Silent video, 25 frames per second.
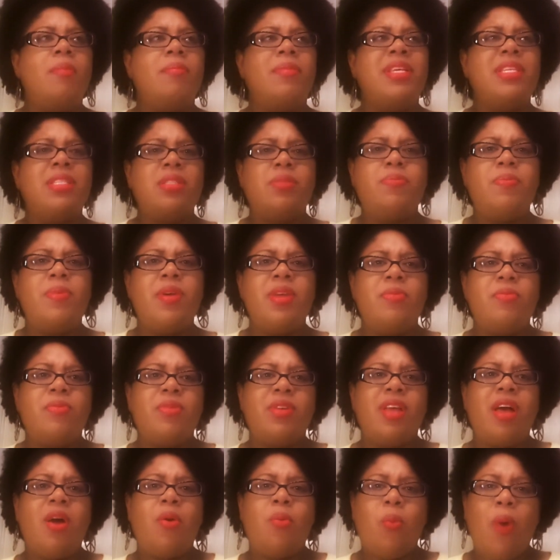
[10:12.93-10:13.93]
it's
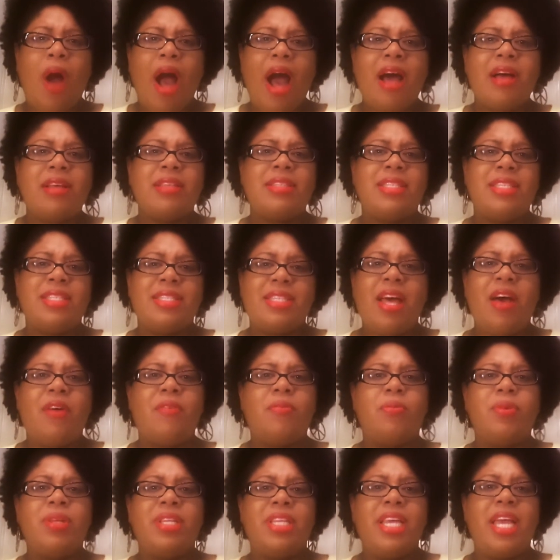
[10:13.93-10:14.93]
been a while since
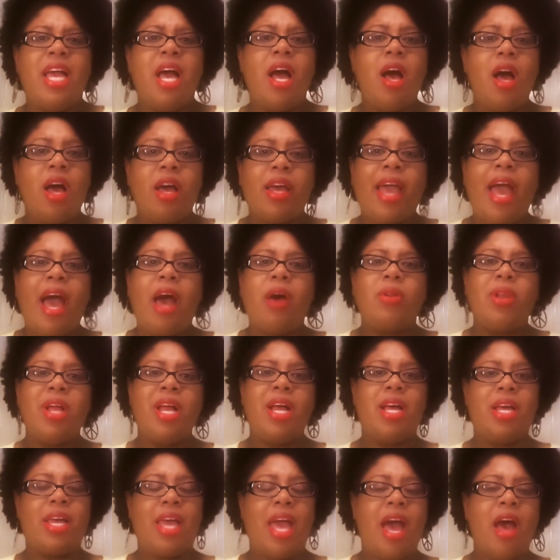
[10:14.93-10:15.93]
I've really hung out,
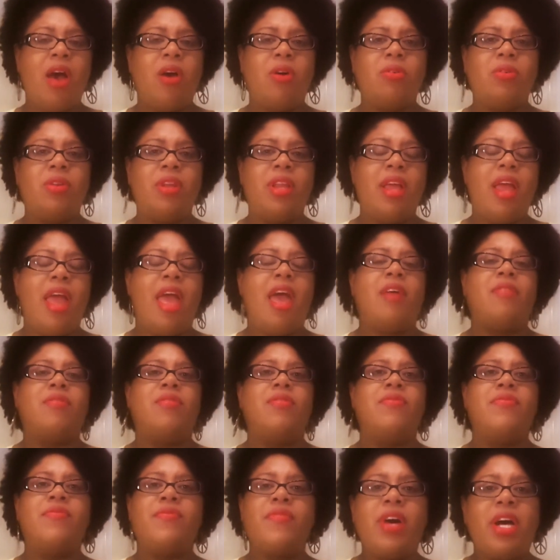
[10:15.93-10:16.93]

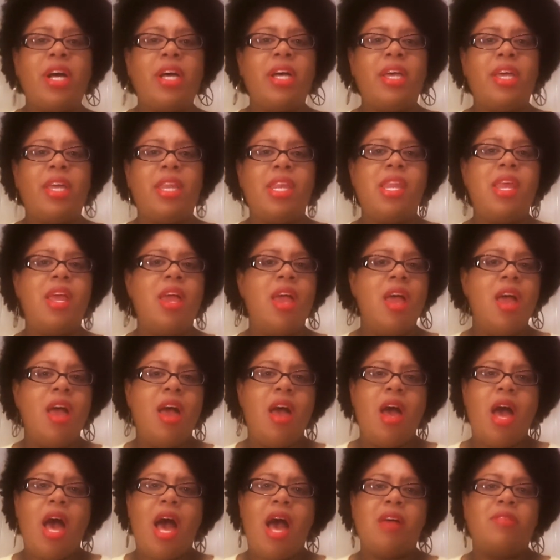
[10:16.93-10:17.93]
having fun.
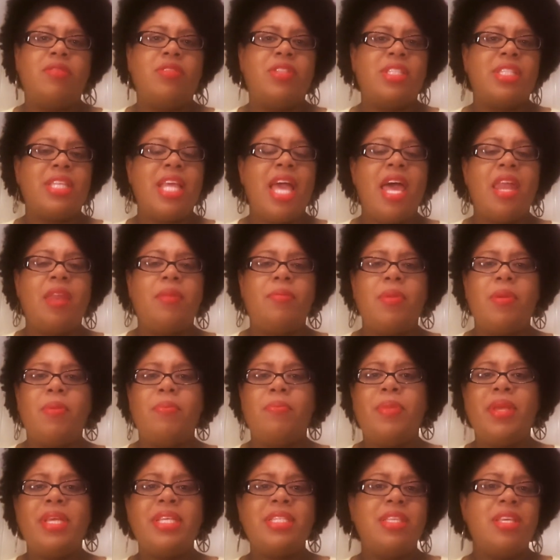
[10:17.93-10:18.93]
I've just kind of
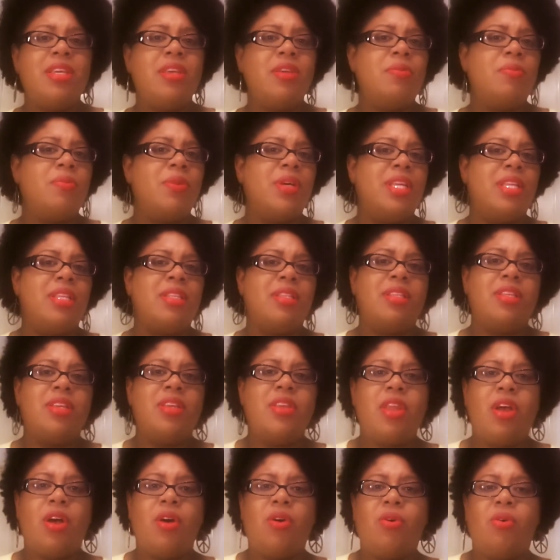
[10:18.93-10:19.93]
been busy with,
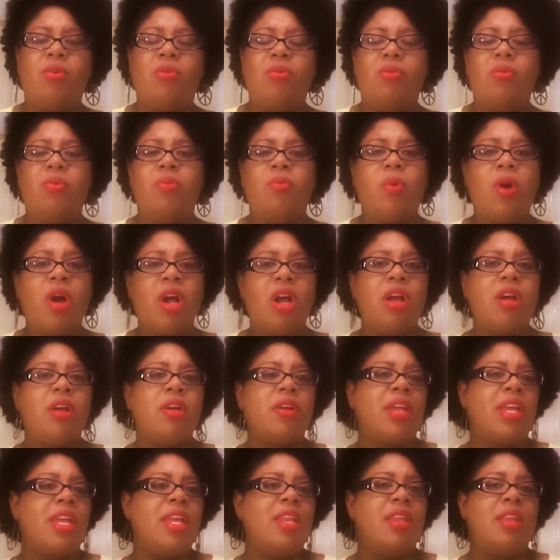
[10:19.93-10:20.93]

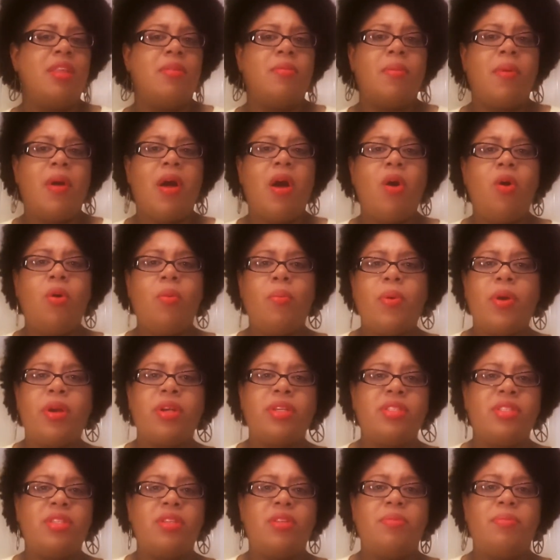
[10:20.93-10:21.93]
work and then my own
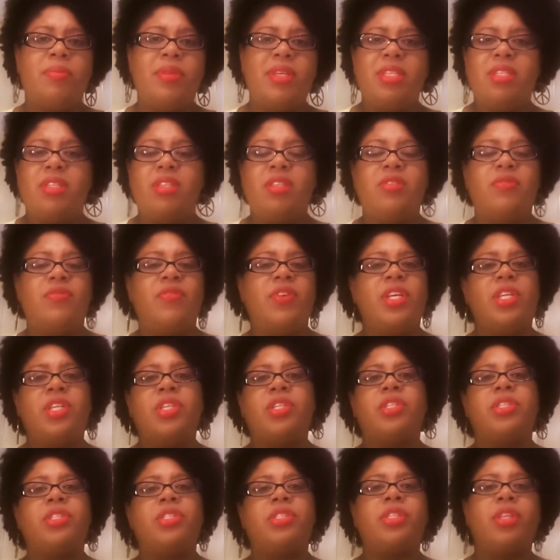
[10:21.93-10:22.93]
personal business
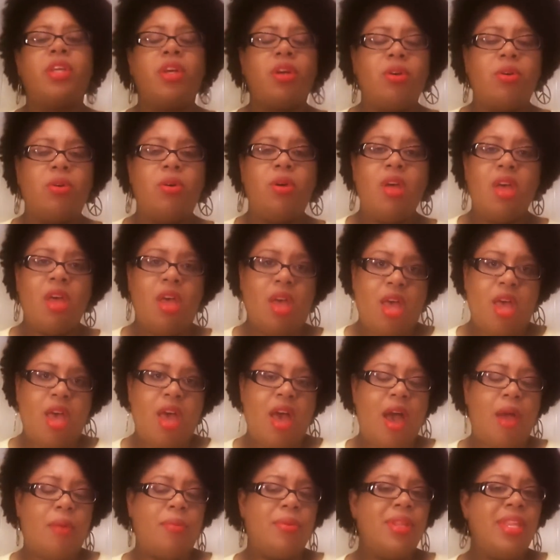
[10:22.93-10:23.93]
venture. So
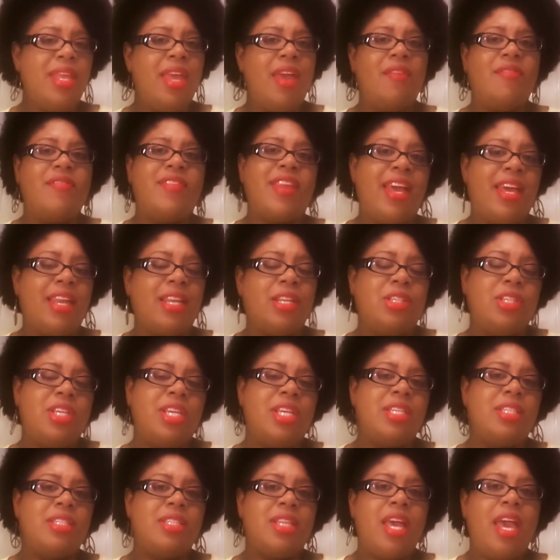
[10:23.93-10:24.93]
I really haven't had a
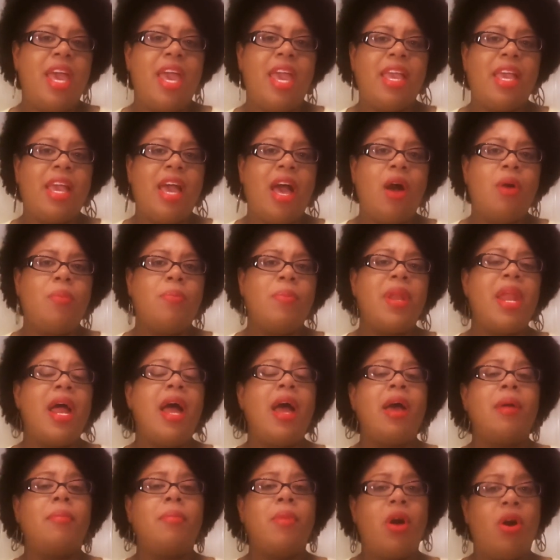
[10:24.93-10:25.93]
chance to hang out, but
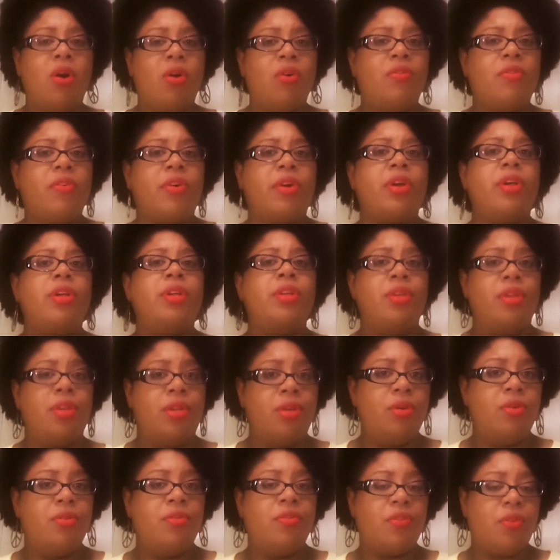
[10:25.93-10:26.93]
I am
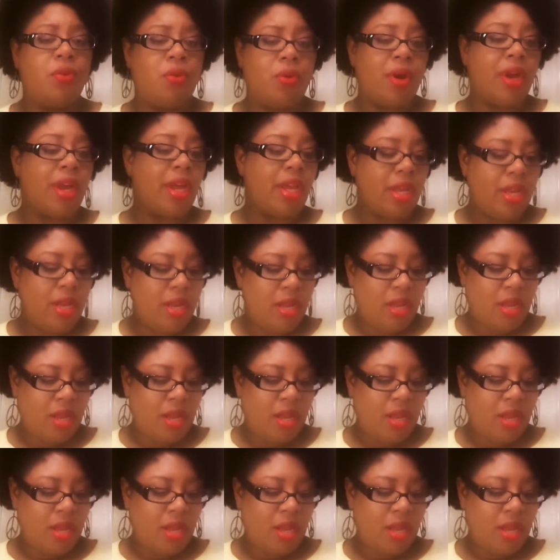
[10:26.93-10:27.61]
overdue for it.